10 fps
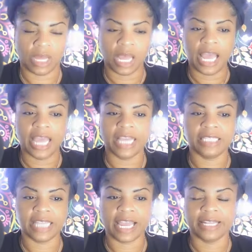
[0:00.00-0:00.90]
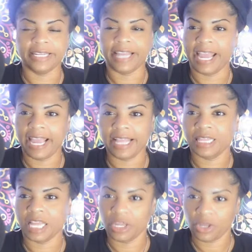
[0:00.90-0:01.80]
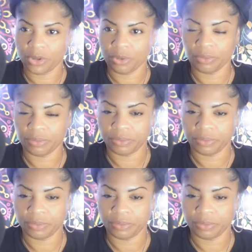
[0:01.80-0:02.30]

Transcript: He's saying, Dad, thank you.